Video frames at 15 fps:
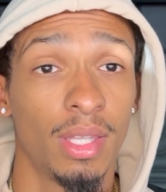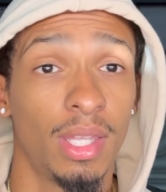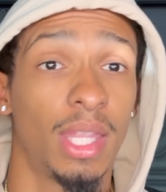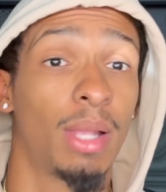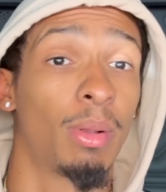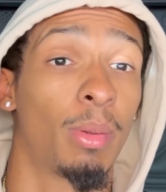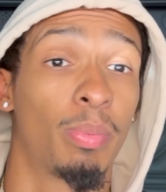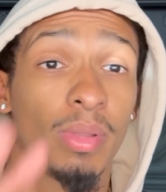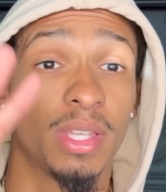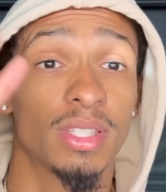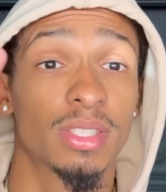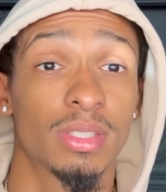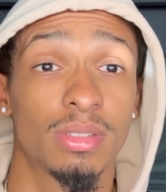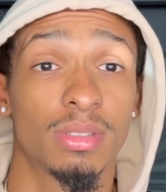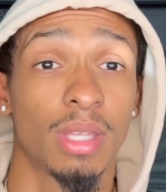And I
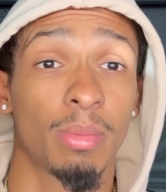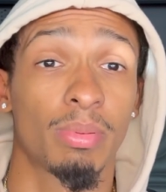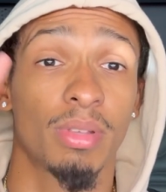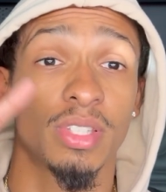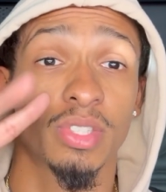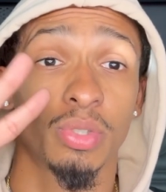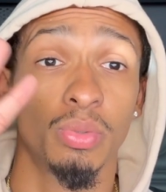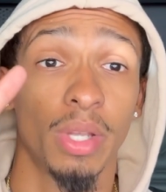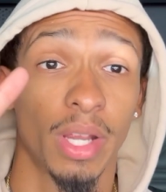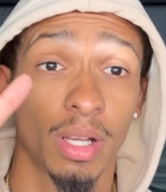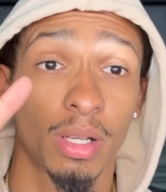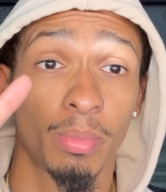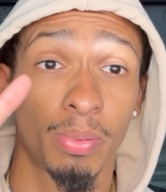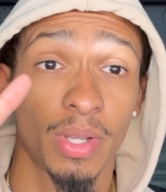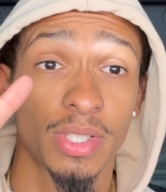replaced two air
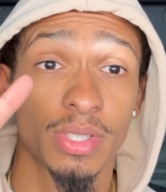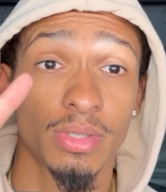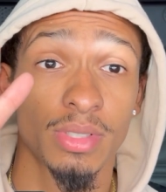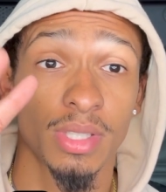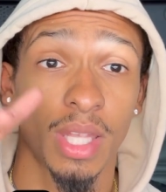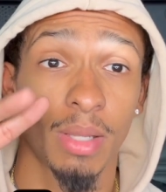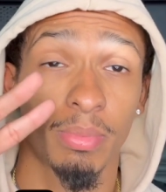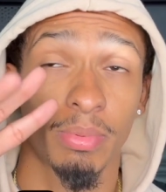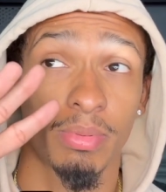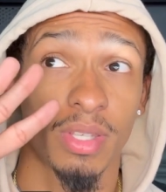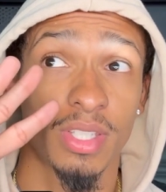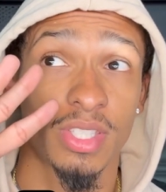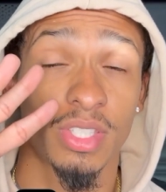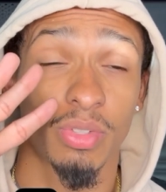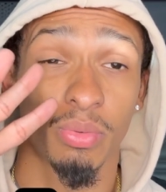compressors, and I
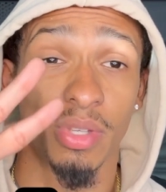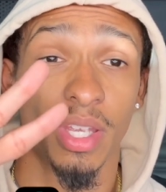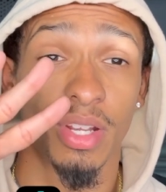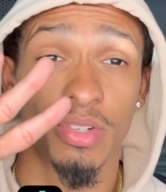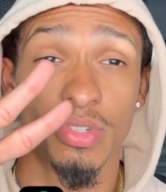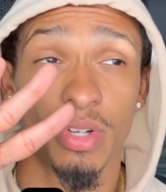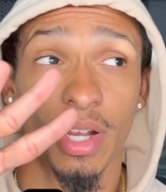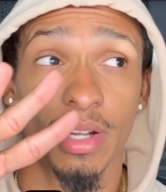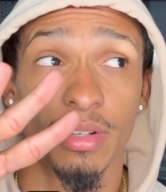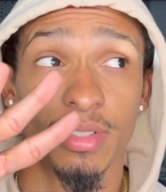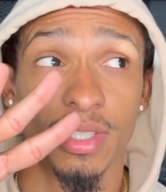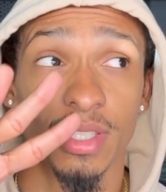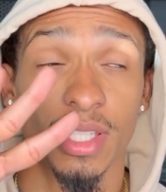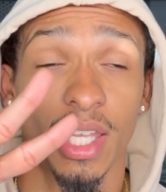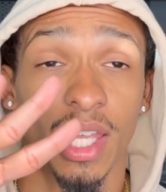replaced three air dryers
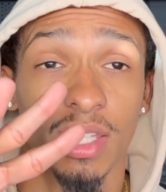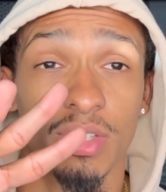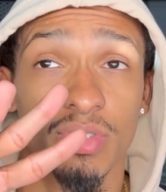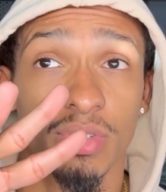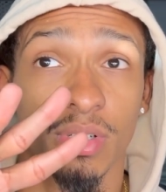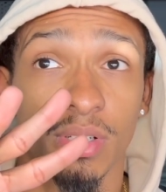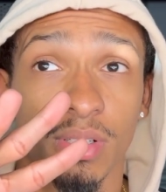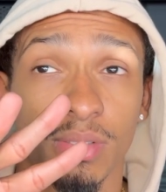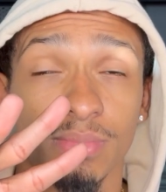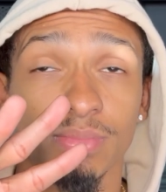since I had the truck.